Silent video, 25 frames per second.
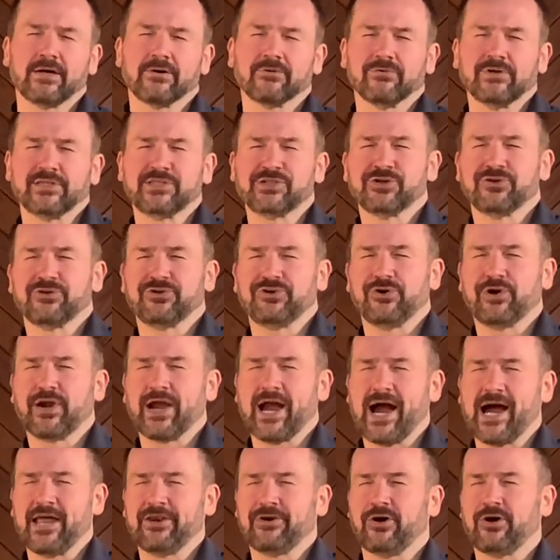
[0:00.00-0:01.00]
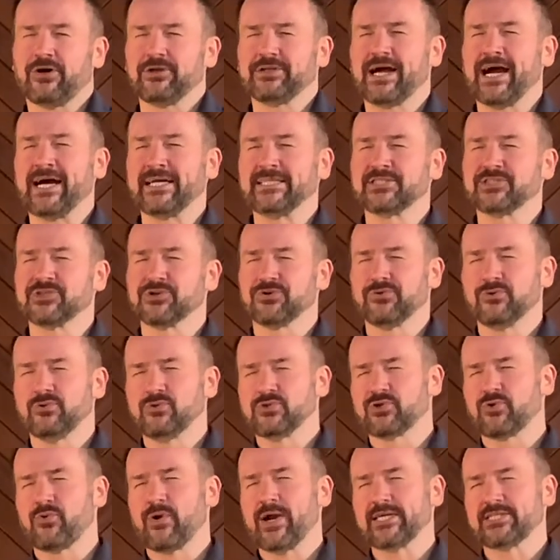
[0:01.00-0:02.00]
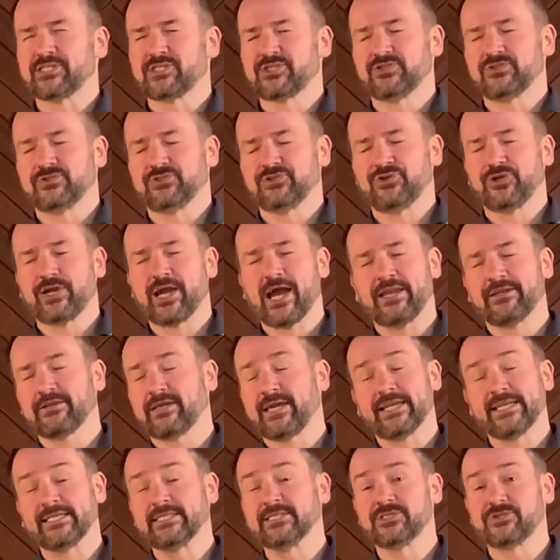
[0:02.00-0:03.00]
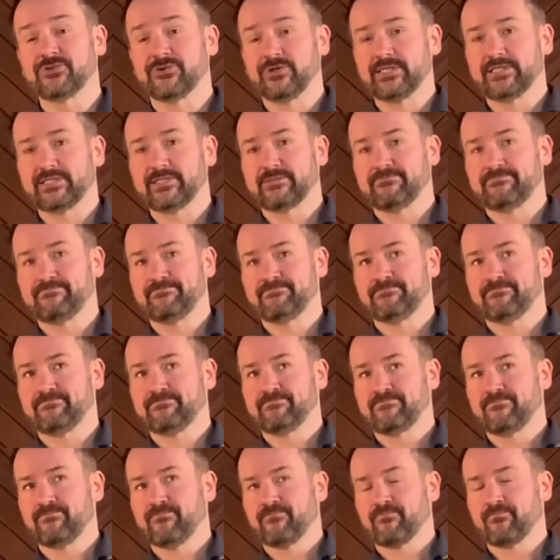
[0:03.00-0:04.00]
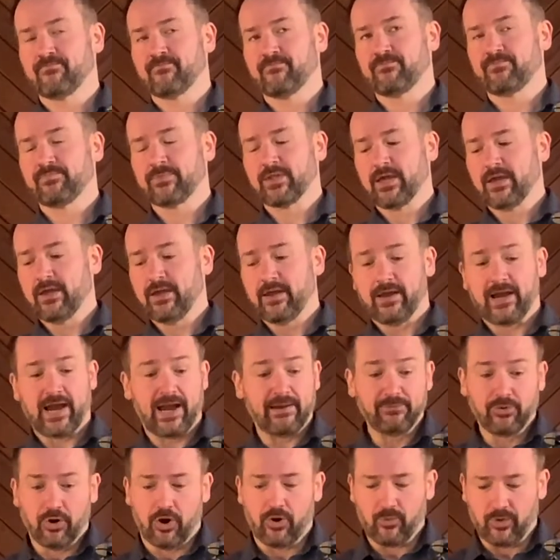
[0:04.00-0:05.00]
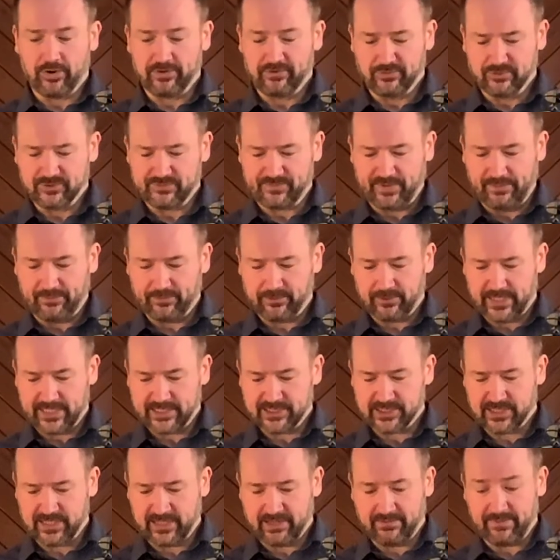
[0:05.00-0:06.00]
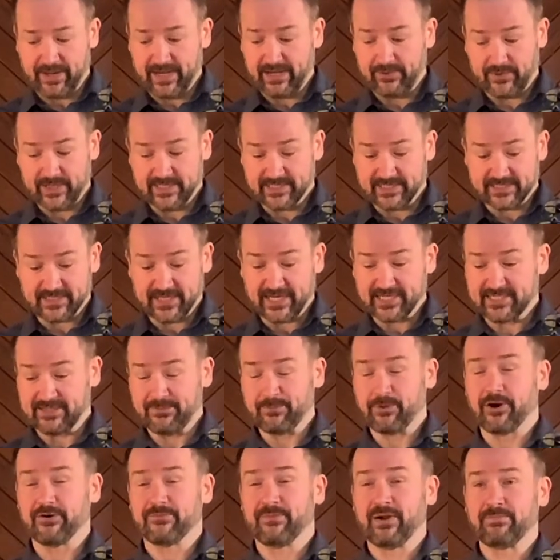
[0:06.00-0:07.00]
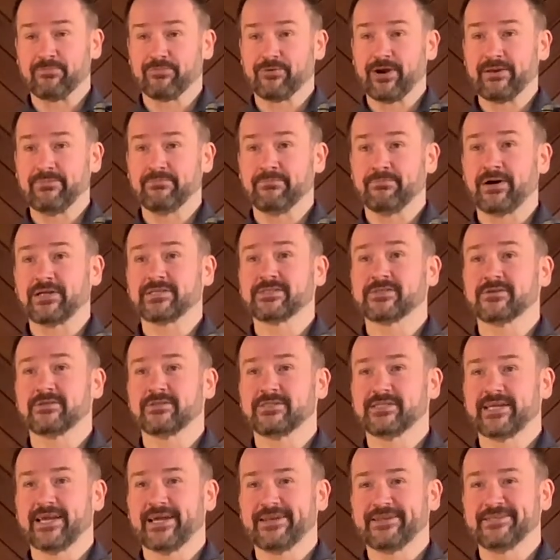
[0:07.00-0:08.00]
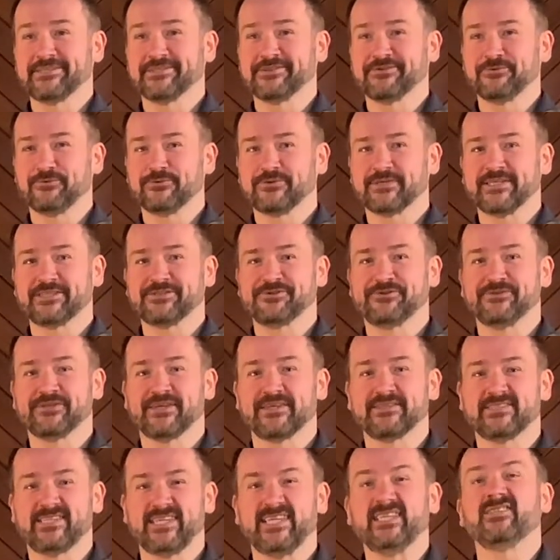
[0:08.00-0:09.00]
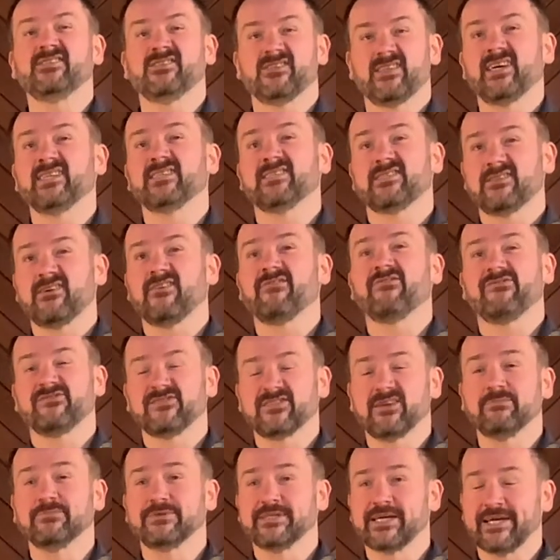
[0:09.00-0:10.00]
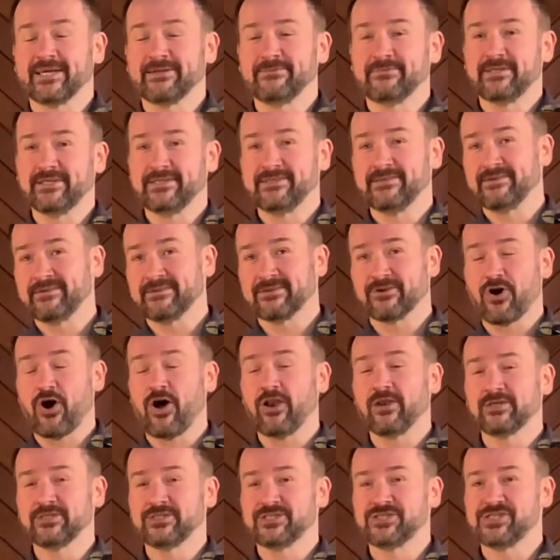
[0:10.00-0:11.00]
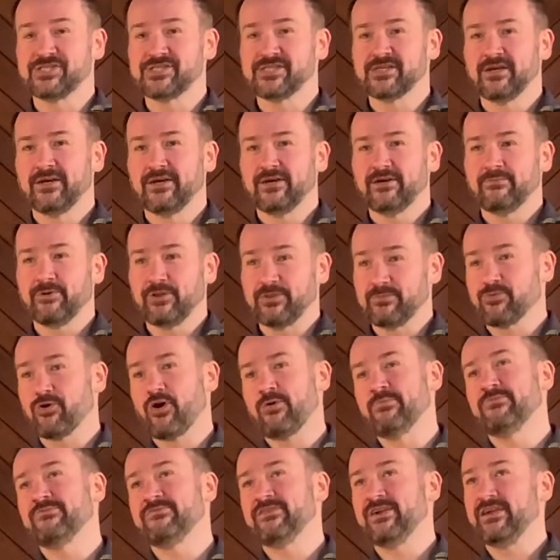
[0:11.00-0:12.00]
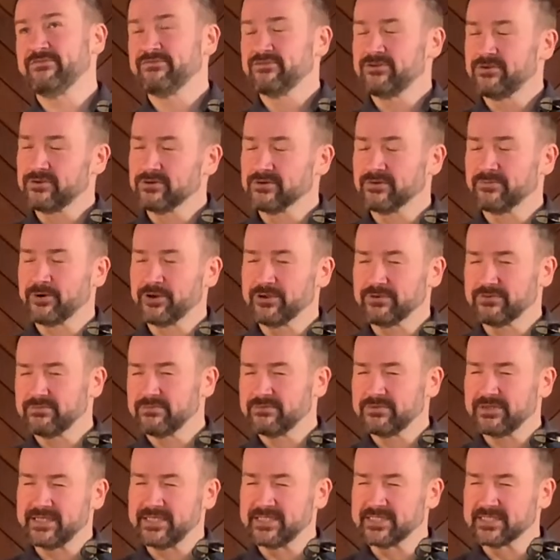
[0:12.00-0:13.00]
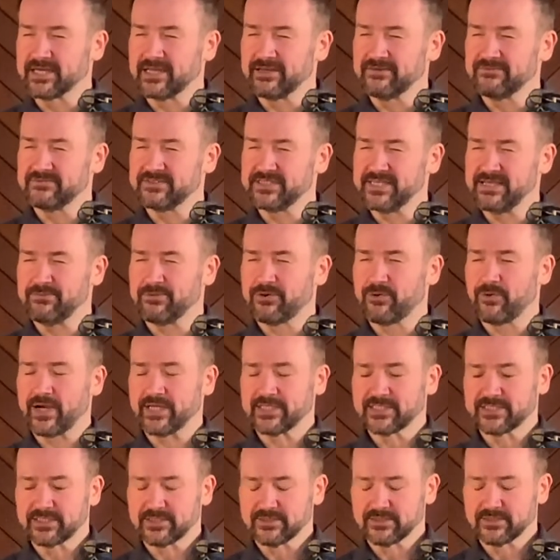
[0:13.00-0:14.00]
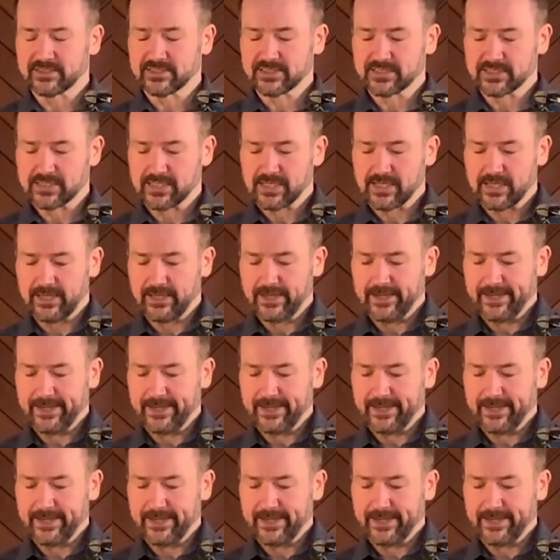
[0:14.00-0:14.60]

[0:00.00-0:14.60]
Richard, you cannot answer those questions. You can't get into it. I'm not one of those people, actually. In many ways, that's actually part of my bread and butter to get into those issues. I teach that stuff sometime in the college, like problem of evil or about these kind of deep questions.